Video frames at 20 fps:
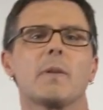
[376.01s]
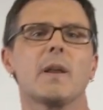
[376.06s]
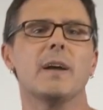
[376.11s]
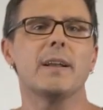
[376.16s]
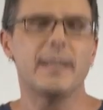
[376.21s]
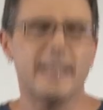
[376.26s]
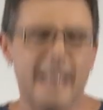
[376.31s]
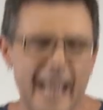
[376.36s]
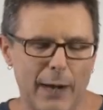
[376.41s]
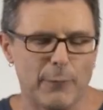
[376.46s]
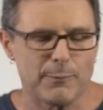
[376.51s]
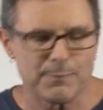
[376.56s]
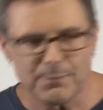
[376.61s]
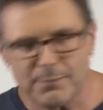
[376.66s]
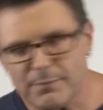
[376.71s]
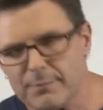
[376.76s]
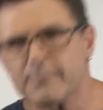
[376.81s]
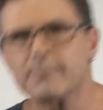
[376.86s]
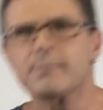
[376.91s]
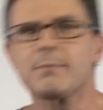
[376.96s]
Now,
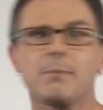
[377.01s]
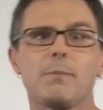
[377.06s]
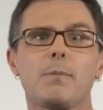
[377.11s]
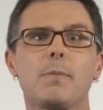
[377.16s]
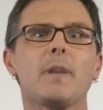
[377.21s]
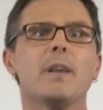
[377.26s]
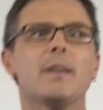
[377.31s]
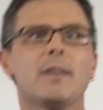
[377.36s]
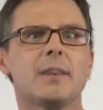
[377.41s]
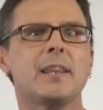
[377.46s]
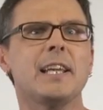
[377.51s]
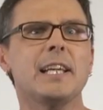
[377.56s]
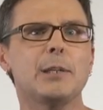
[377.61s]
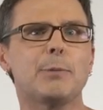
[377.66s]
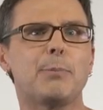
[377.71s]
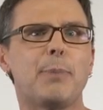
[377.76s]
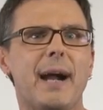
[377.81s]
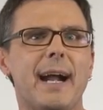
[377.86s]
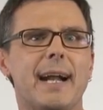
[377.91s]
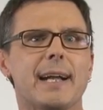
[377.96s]
think
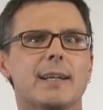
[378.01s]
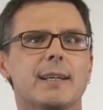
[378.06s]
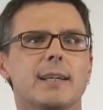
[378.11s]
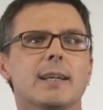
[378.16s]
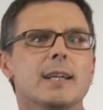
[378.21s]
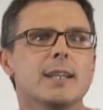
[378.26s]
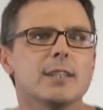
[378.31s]
back